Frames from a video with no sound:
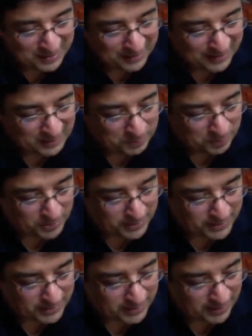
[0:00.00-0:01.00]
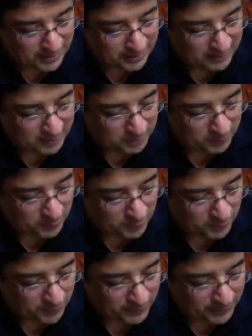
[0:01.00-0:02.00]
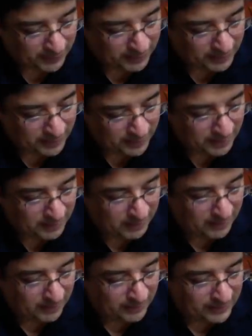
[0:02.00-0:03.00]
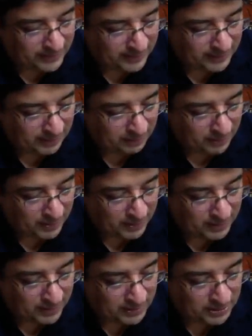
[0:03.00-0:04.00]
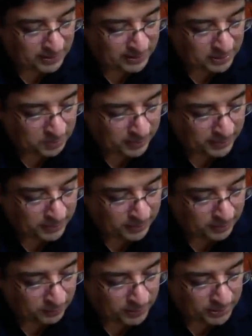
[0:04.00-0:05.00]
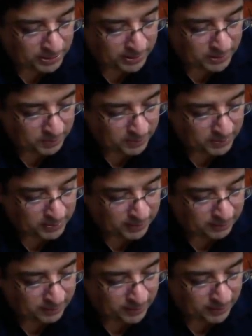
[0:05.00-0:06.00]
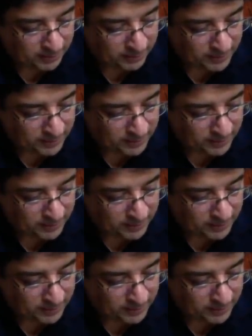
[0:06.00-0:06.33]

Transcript: Client projects come on forefront here. And recently, my energy is spent on work chest because I'm